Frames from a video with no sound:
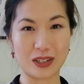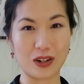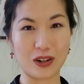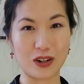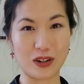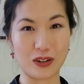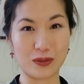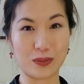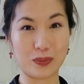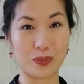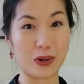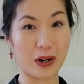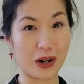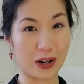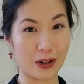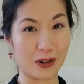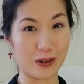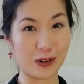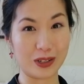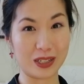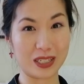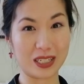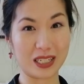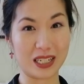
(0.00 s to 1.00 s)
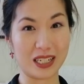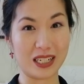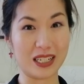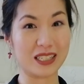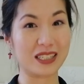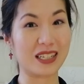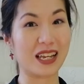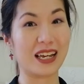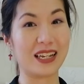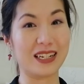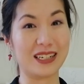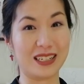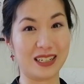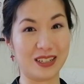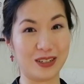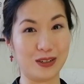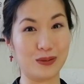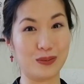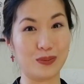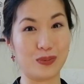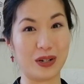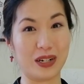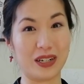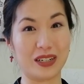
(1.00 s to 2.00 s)
of priorities and deal
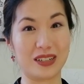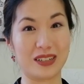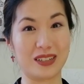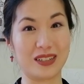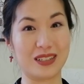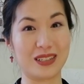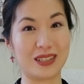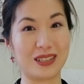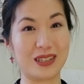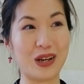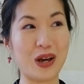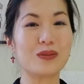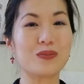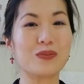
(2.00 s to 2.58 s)
breakers.